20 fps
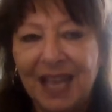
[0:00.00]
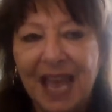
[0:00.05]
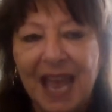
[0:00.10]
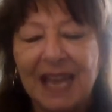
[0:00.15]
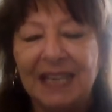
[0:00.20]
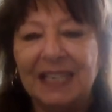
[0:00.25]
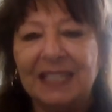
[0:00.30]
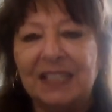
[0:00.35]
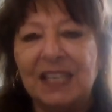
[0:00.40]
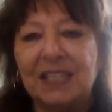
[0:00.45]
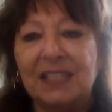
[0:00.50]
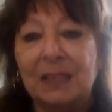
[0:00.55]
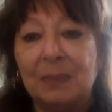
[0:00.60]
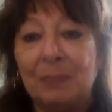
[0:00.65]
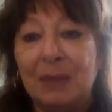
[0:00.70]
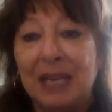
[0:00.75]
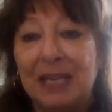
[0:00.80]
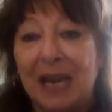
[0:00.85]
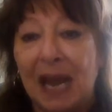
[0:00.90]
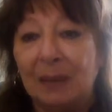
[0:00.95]
And it doesn't
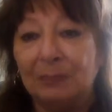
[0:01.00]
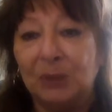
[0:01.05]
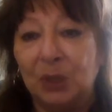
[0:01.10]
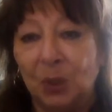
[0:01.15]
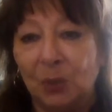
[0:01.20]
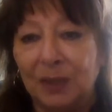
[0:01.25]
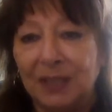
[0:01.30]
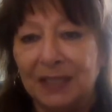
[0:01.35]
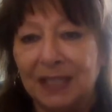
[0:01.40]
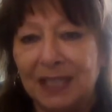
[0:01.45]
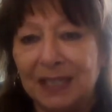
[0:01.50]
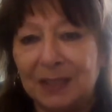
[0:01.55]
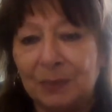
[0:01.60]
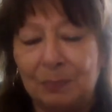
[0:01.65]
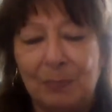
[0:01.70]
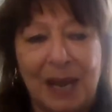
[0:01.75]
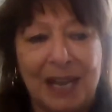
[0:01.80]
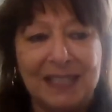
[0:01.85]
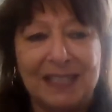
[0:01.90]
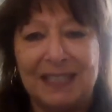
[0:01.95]
mean I'm doing this
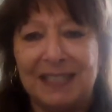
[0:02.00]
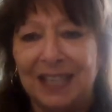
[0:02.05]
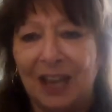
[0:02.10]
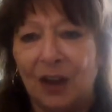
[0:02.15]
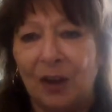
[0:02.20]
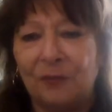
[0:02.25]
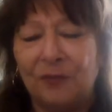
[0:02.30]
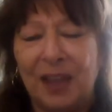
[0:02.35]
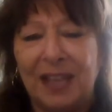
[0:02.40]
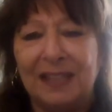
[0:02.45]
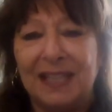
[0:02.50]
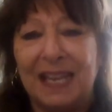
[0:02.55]
myself and